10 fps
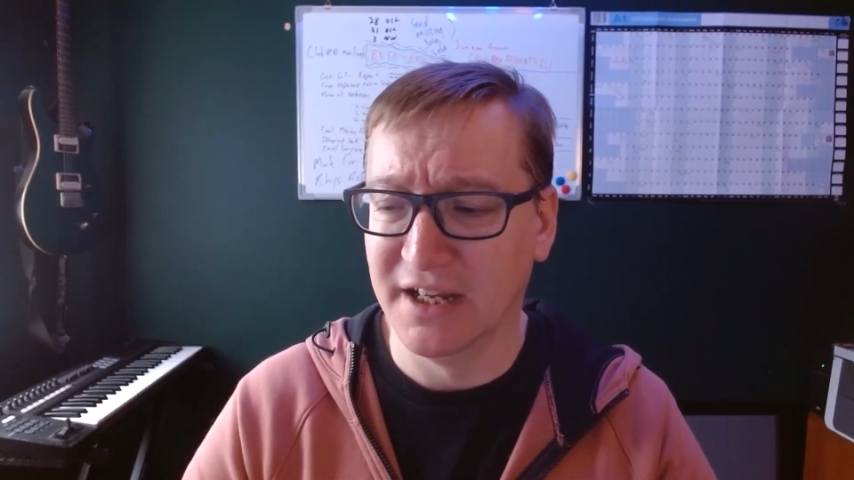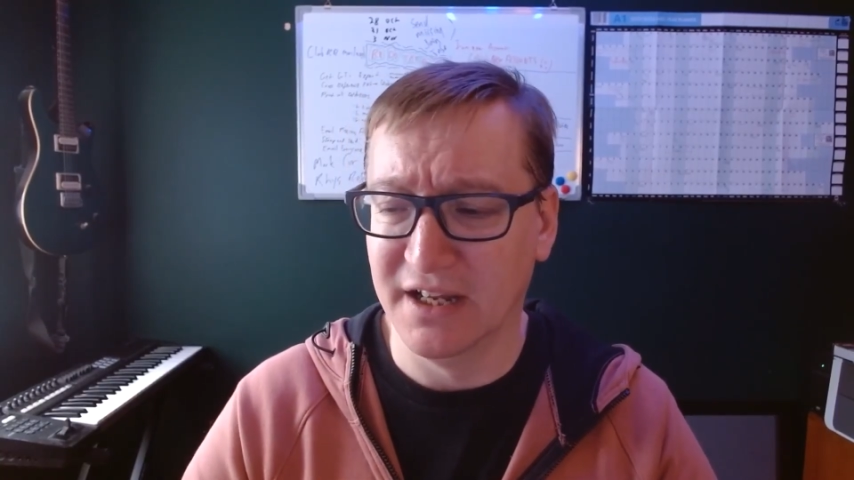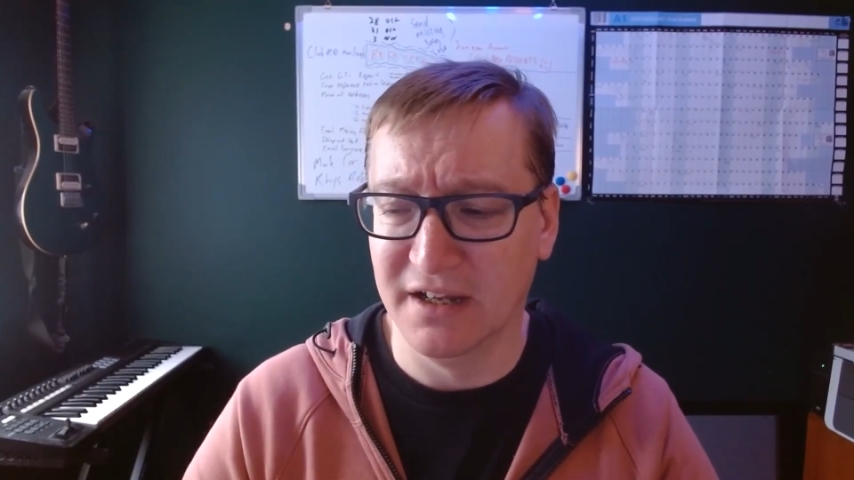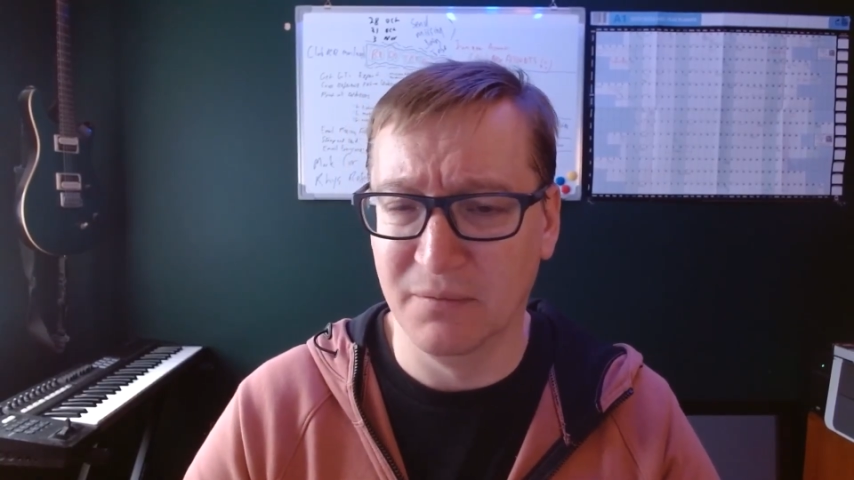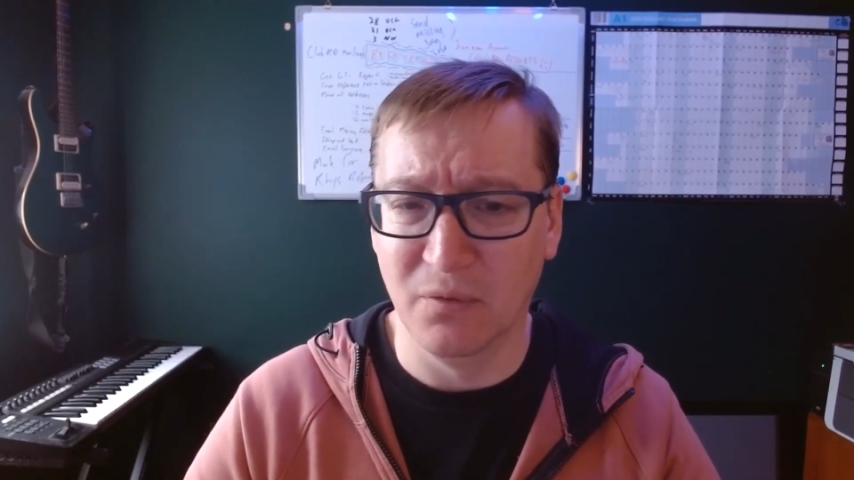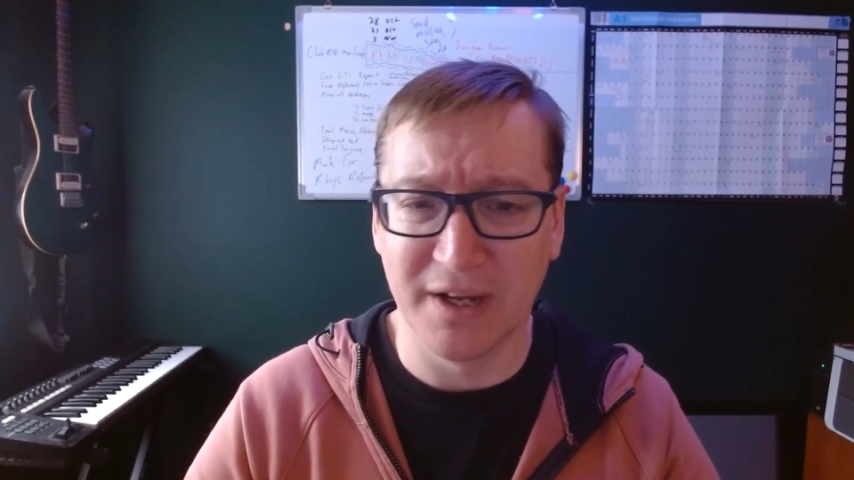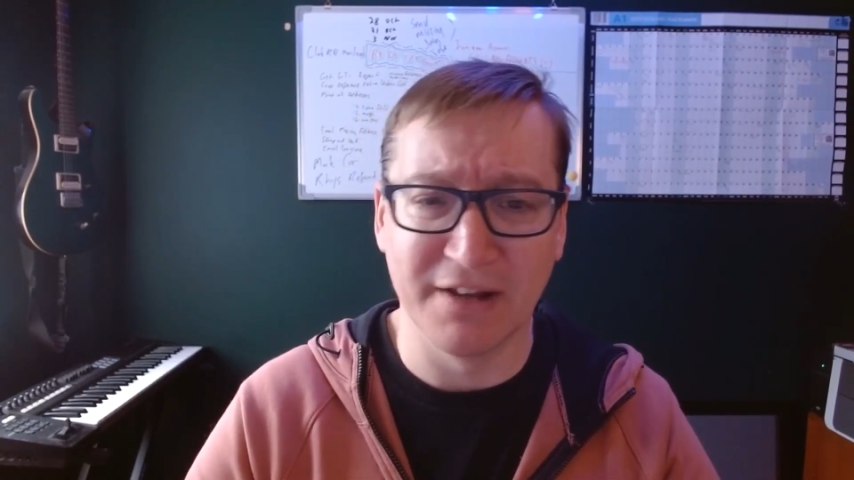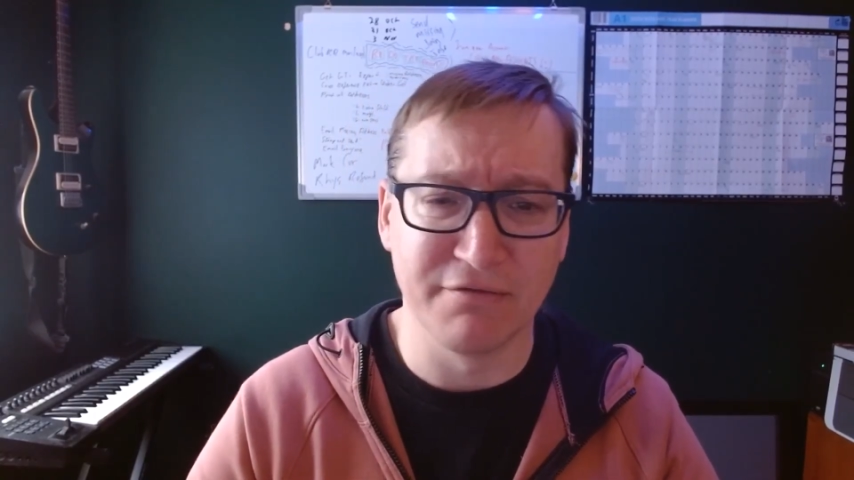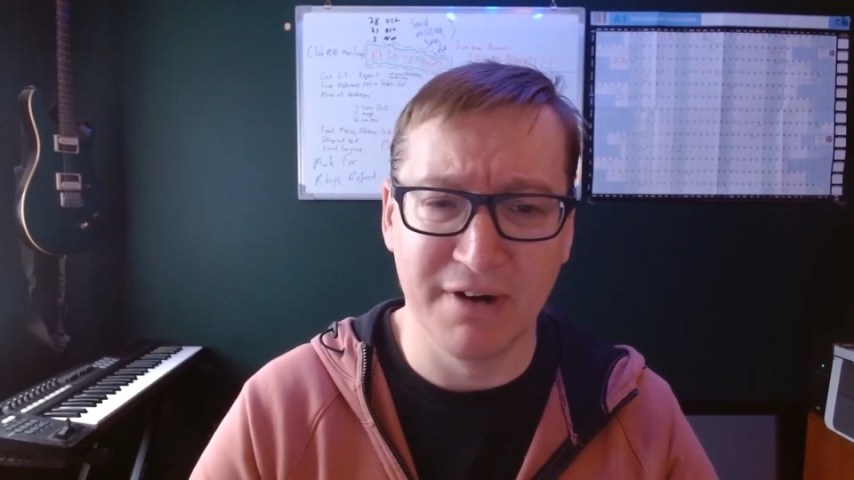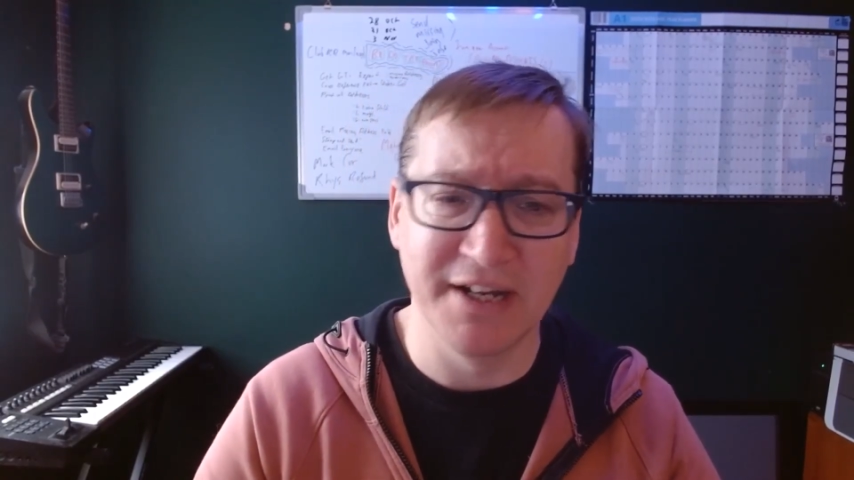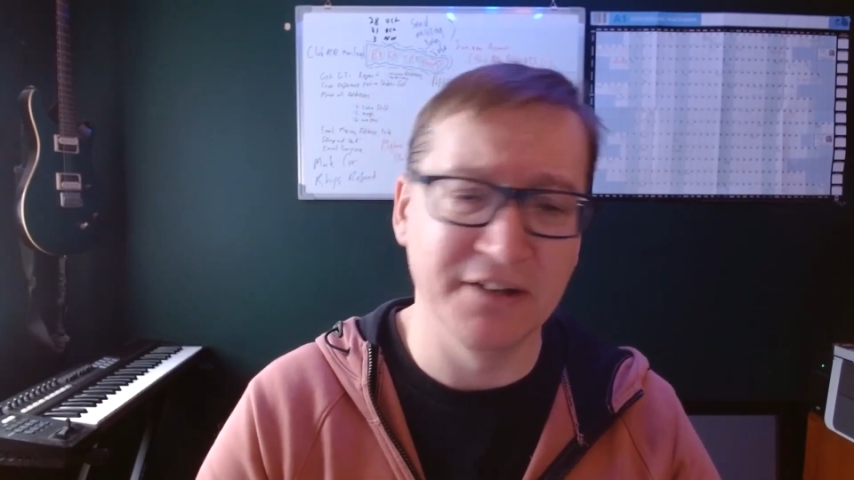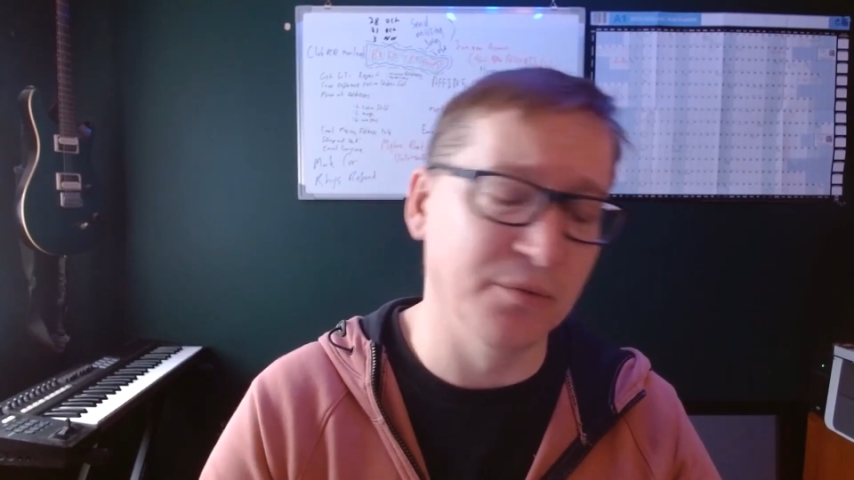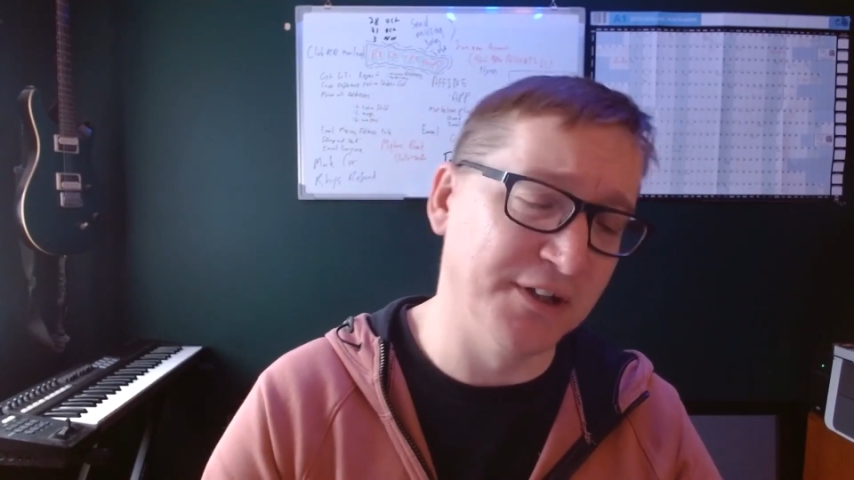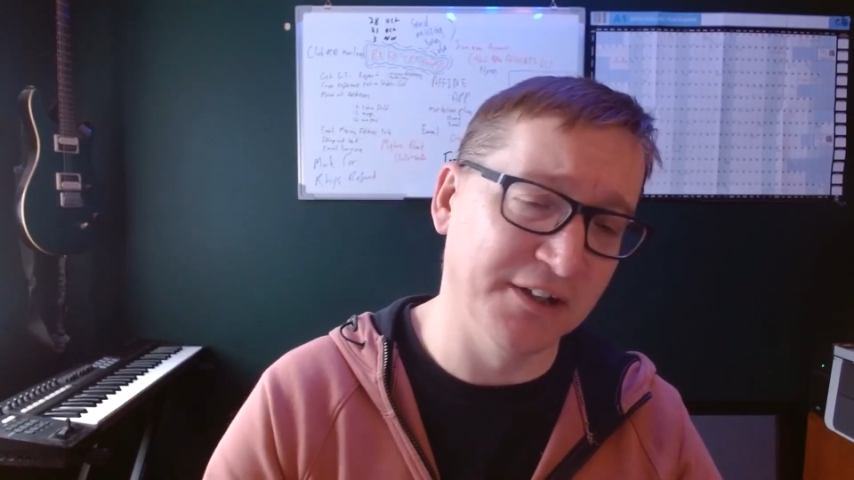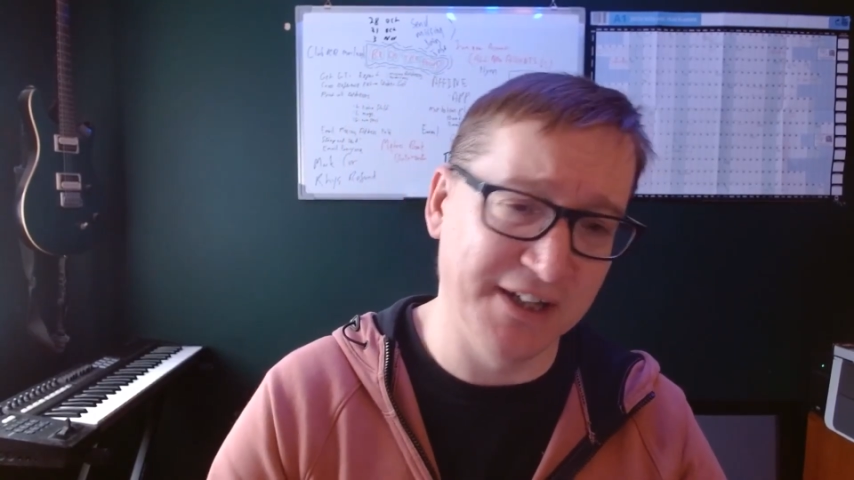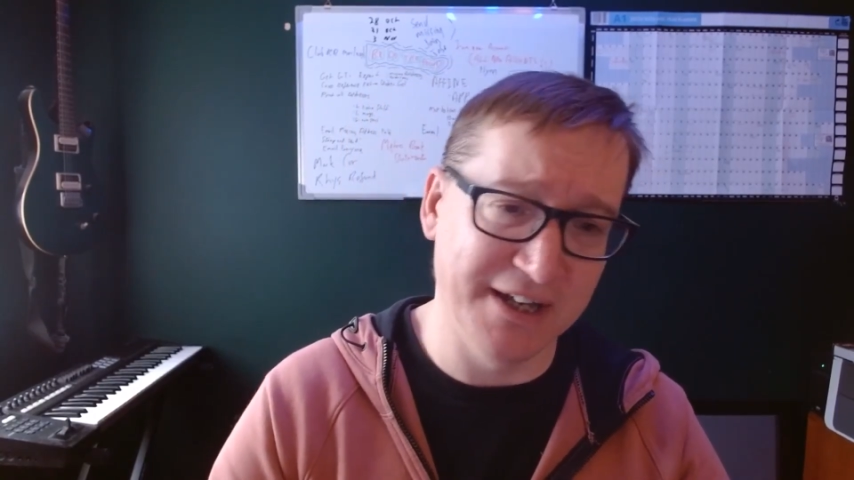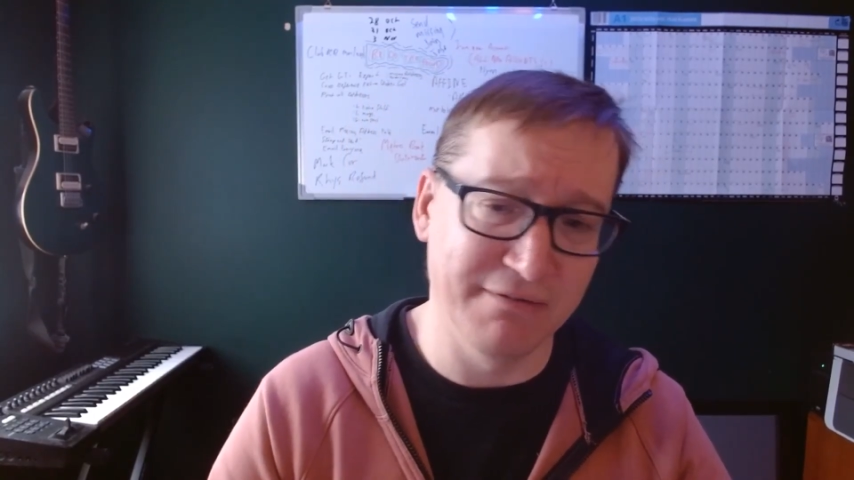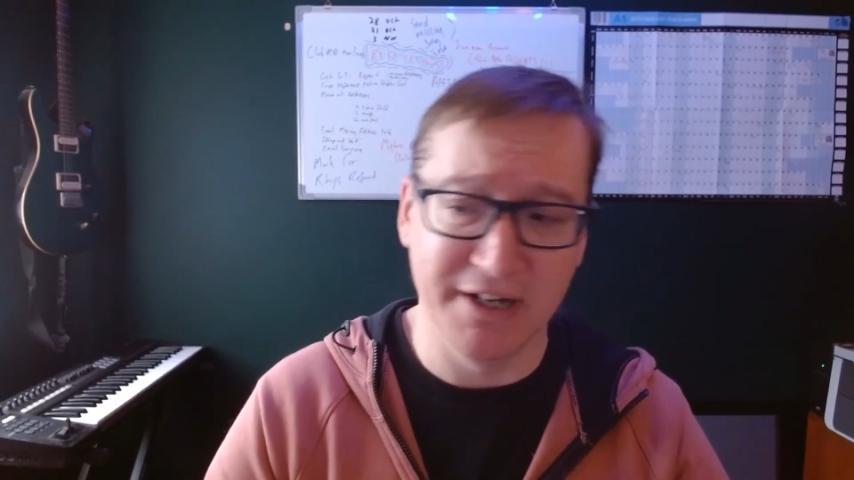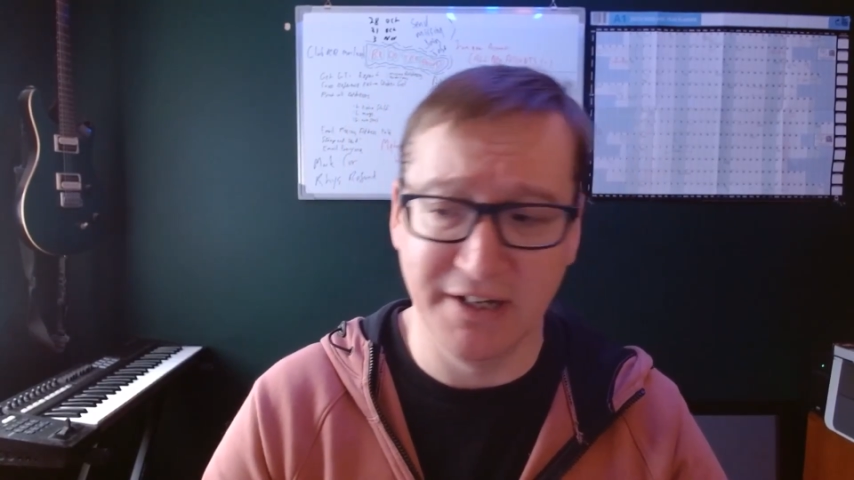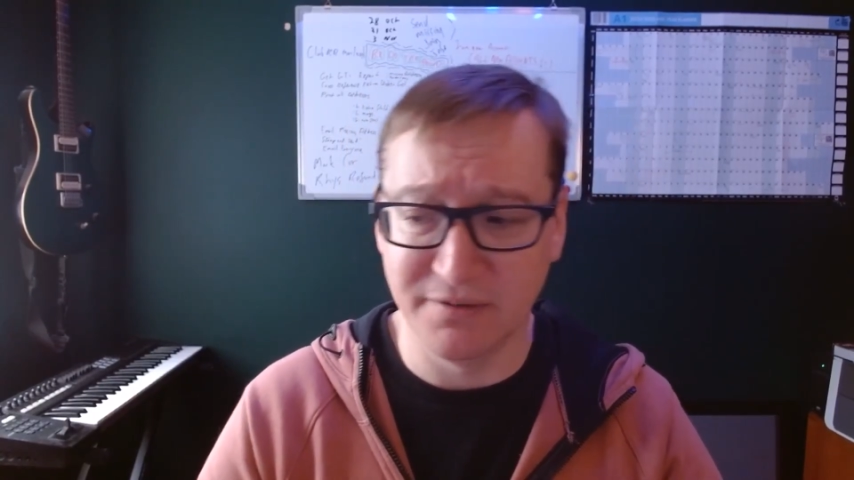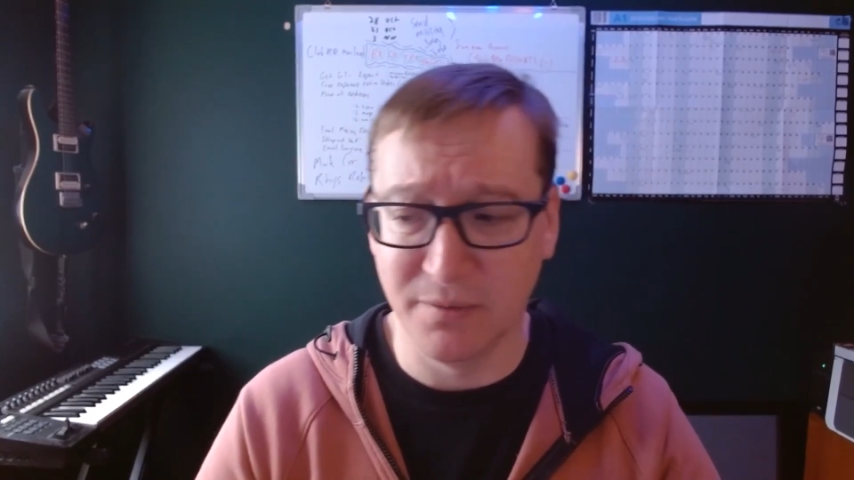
what gets raised, what doesn't get raised,